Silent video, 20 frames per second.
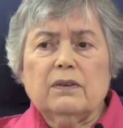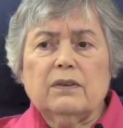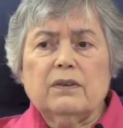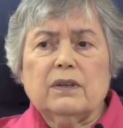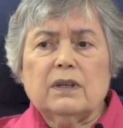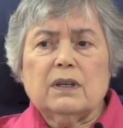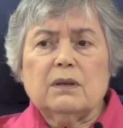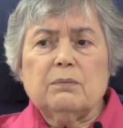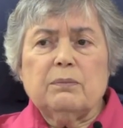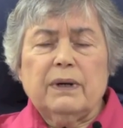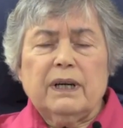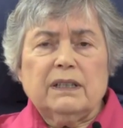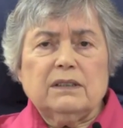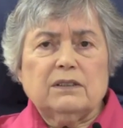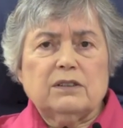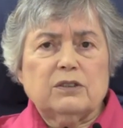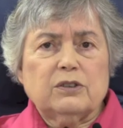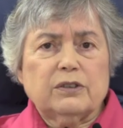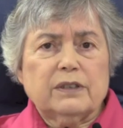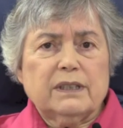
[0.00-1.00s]
The
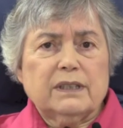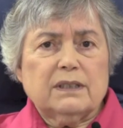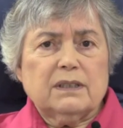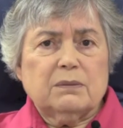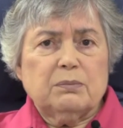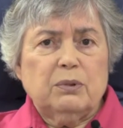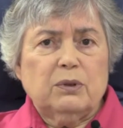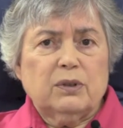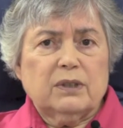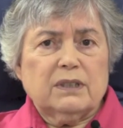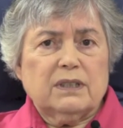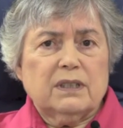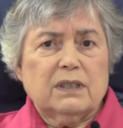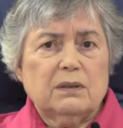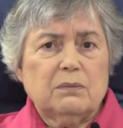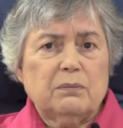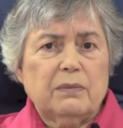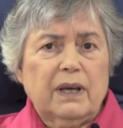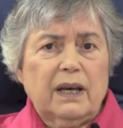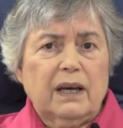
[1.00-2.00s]
bus transports
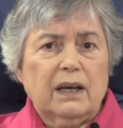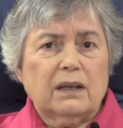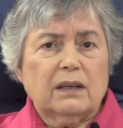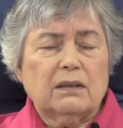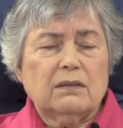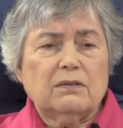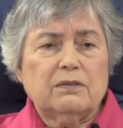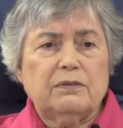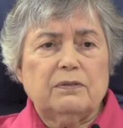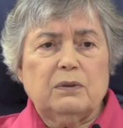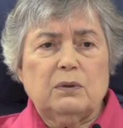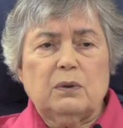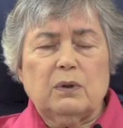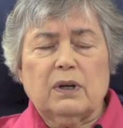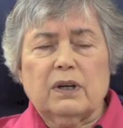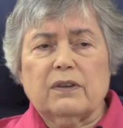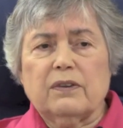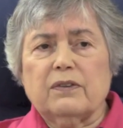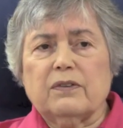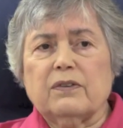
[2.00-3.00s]
him back and
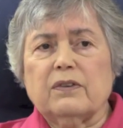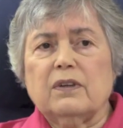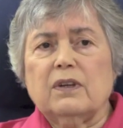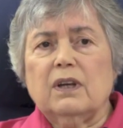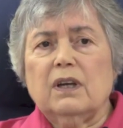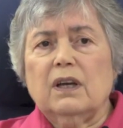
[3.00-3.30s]
forth.